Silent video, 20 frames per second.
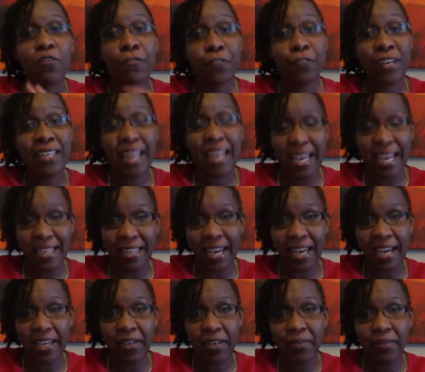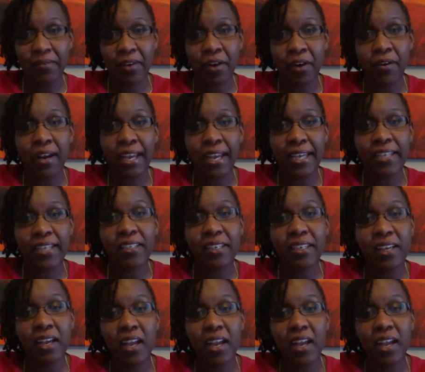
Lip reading: free like that. All right.